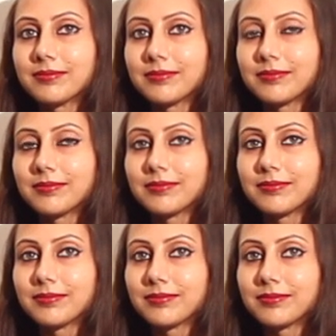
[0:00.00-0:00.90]

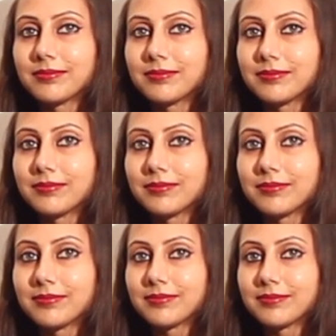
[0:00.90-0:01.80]

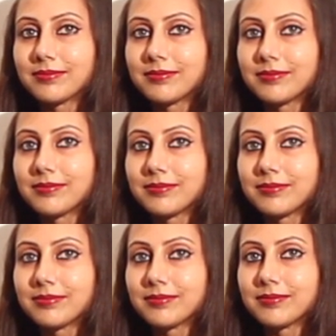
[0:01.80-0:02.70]

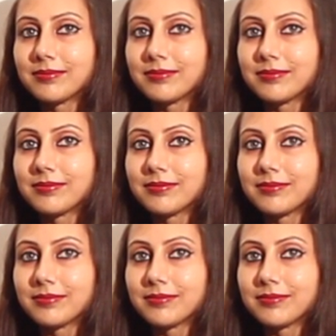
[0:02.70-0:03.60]

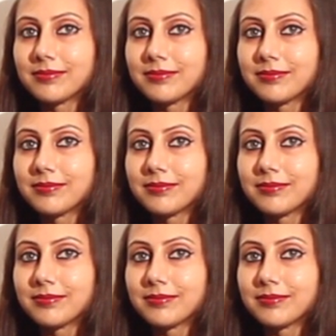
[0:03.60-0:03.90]
No words are spoken by the person on screen.